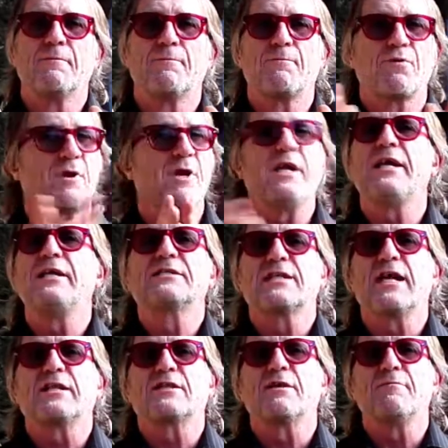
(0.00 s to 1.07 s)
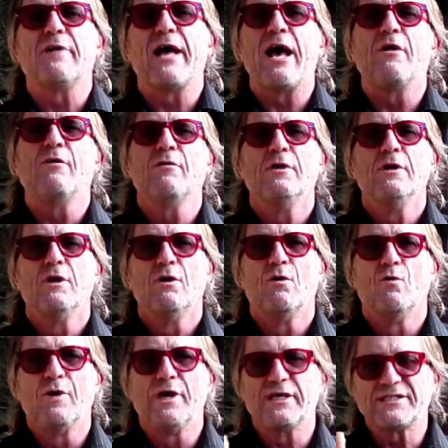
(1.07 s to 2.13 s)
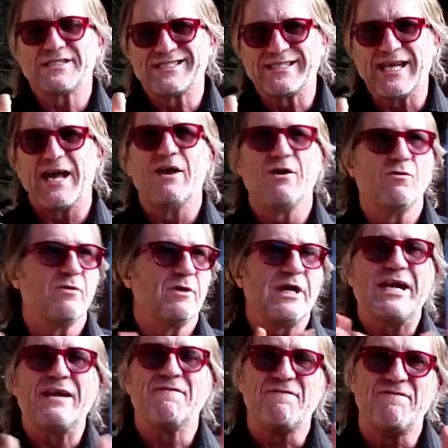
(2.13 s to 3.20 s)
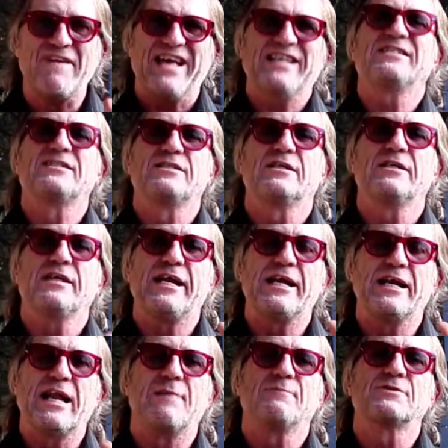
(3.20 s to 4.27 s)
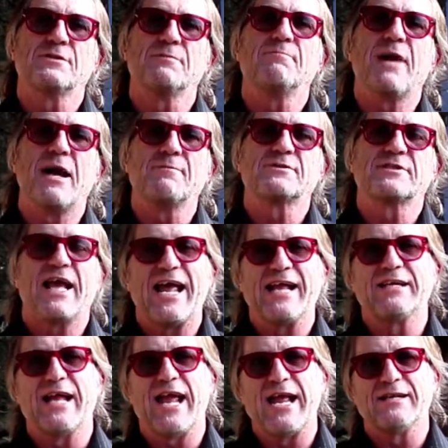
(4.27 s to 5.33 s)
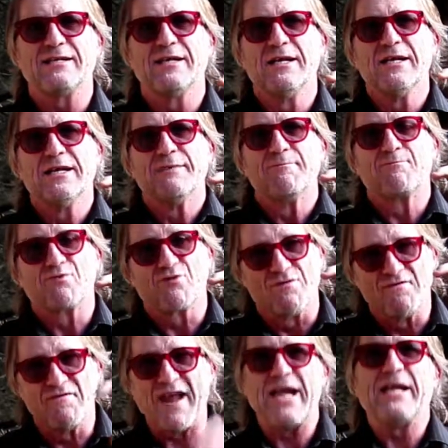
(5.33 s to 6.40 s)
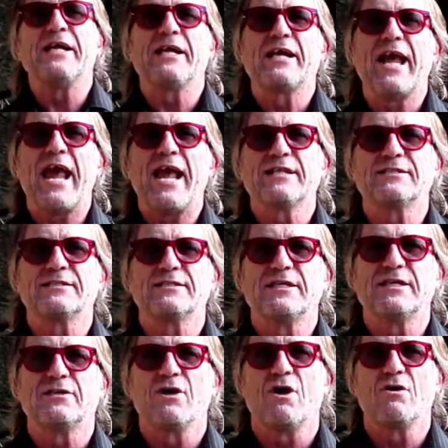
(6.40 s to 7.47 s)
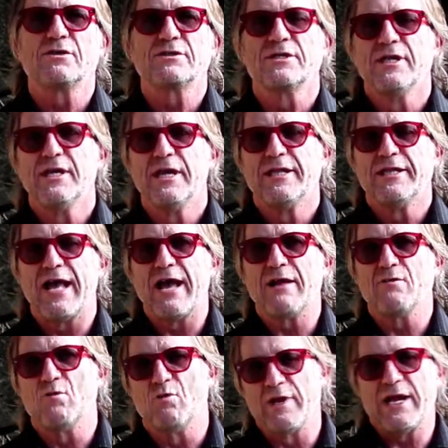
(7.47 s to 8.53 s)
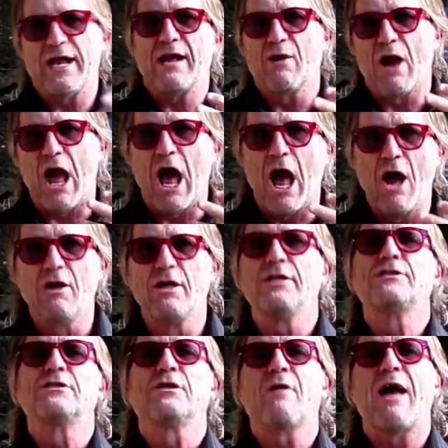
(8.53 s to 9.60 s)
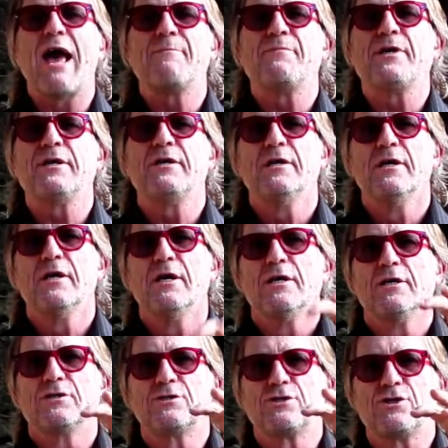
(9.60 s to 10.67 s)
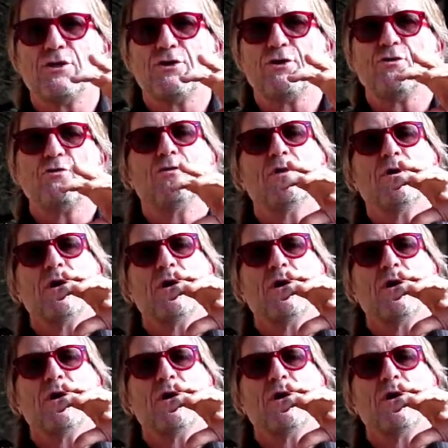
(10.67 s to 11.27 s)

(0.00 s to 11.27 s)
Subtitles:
please let them know we're so invested in lumps and bumps and preventing cancers in dogs that we're only too happy to